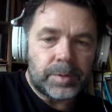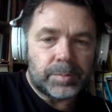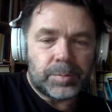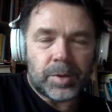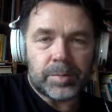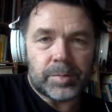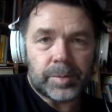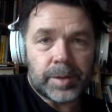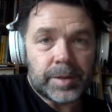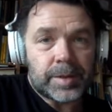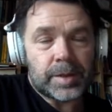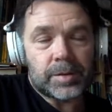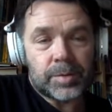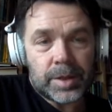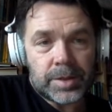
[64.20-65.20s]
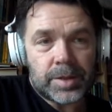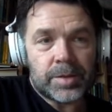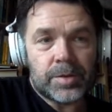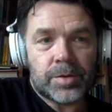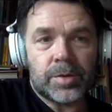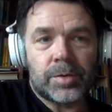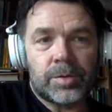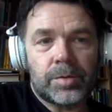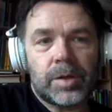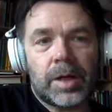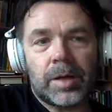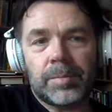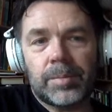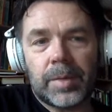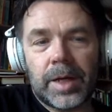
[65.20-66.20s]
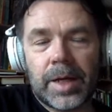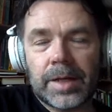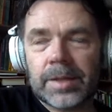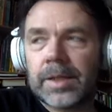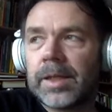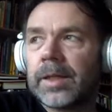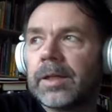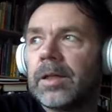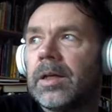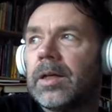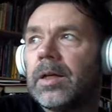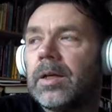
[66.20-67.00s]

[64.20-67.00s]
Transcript: probabilistic question. So I'm asking,